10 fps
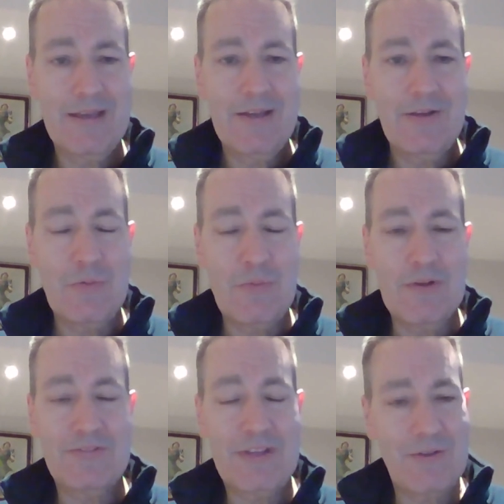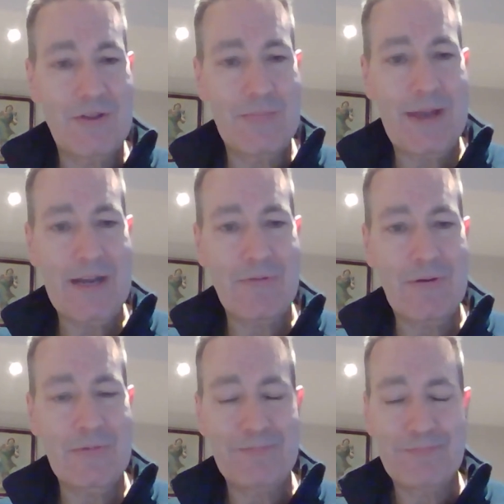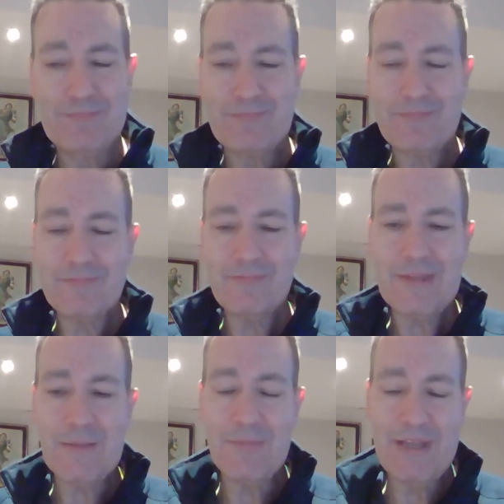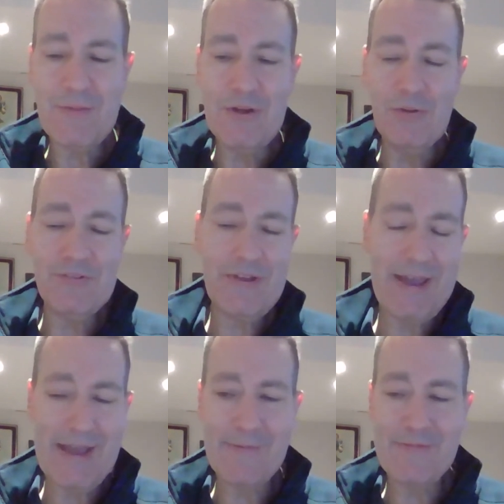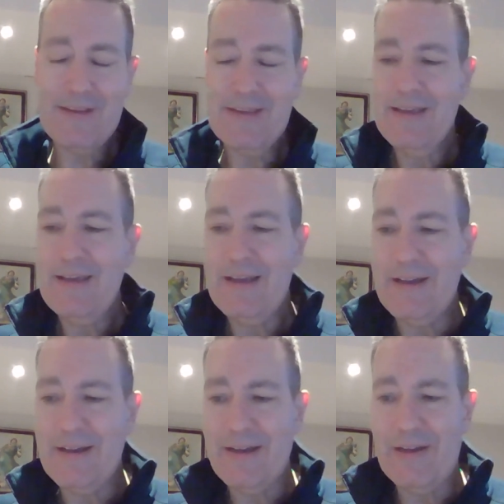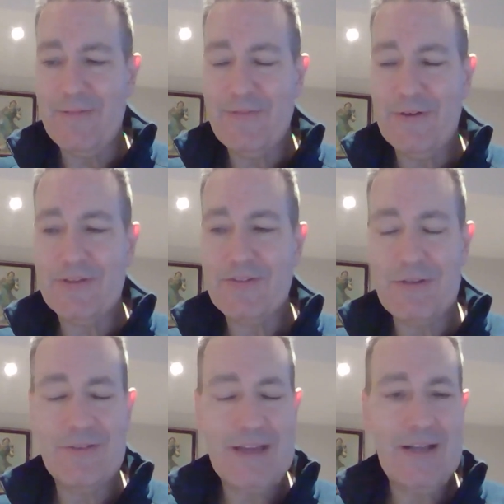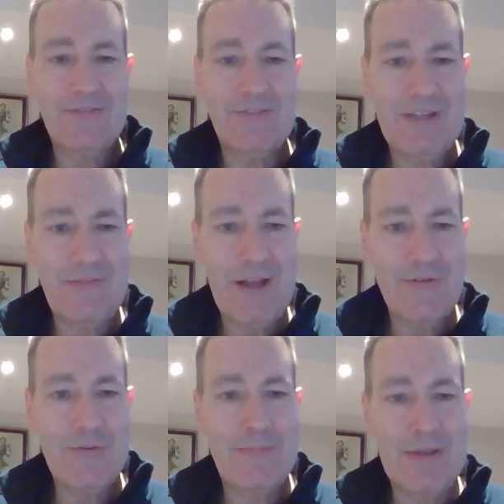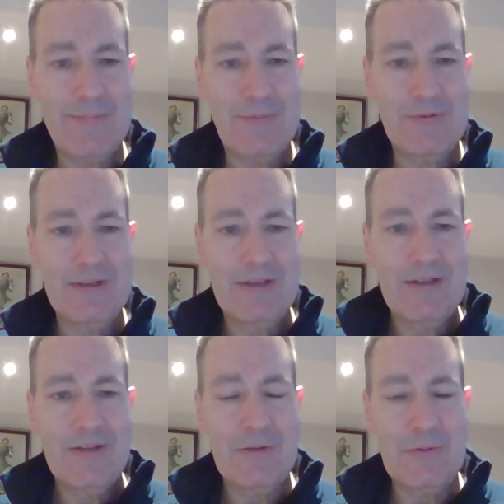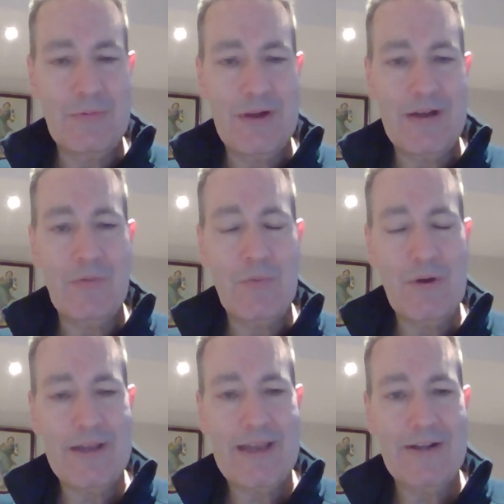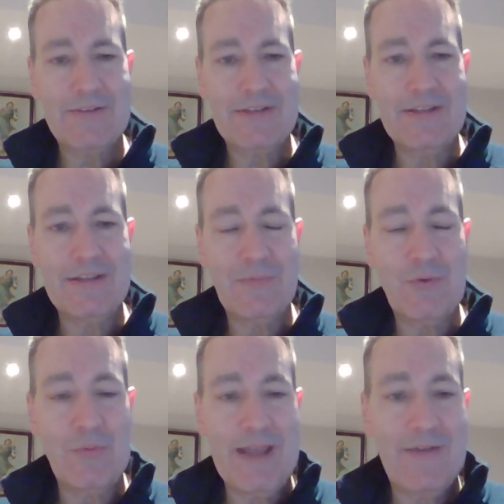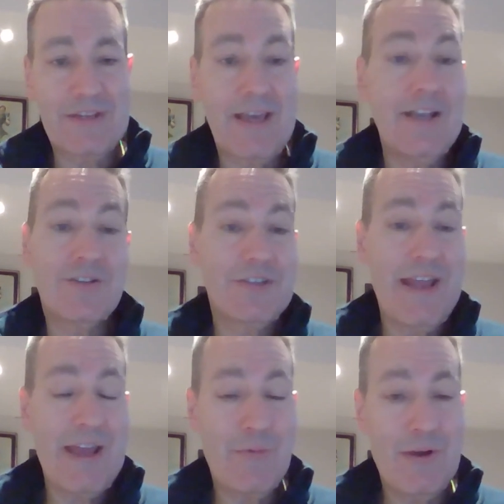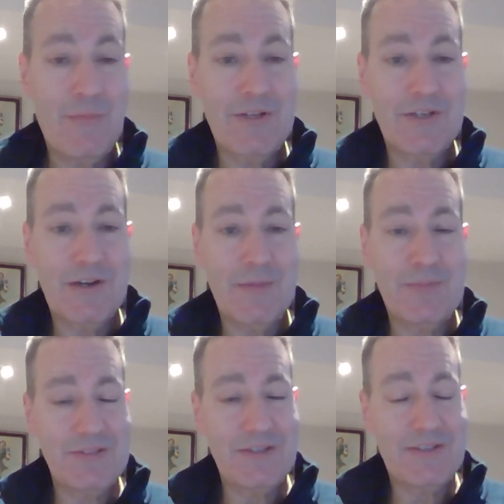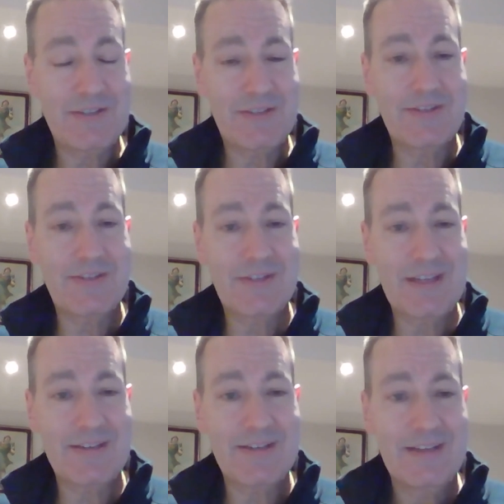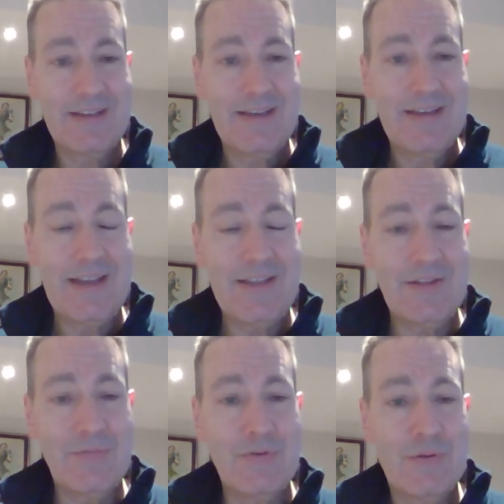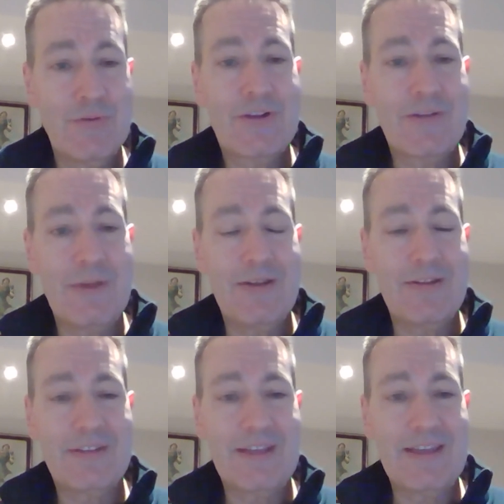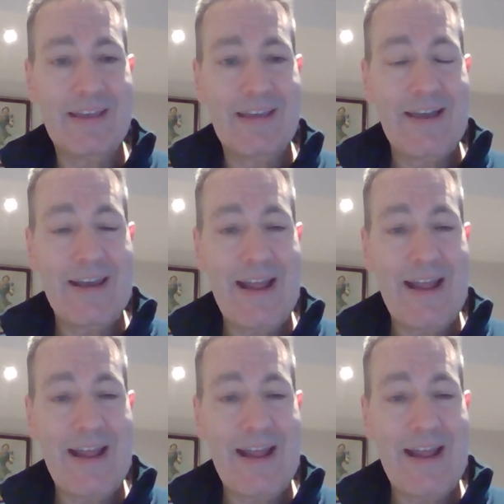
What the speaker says: who sit on the payroll, but then we also have a further 2,700 people who work out in what we have as an agency network, which are businesses that sit in the rural community and